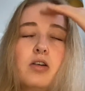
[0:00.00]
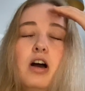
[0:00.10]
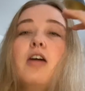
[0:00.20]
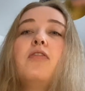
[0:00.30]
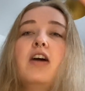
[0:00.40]

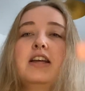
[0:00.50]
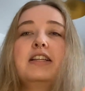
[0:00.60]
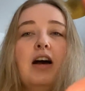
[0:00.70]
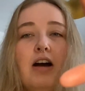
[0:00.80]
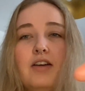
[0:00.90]
I'll find
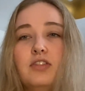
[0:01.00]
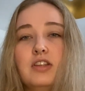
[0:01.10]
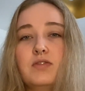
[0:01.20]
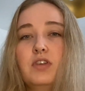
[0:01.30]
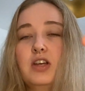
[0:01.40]
out after
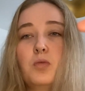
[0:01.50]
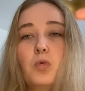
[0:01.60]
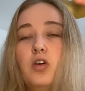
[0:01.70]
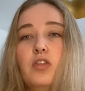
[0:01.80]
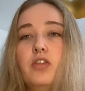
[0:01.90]
this video
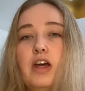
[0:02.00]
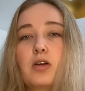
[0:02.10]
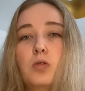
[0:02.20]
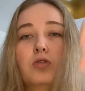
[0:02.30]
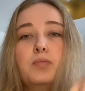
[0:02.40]
what they're
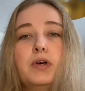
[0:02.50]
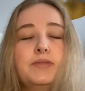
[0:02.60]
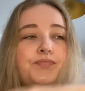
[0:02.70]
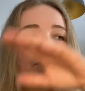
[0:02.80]
called, but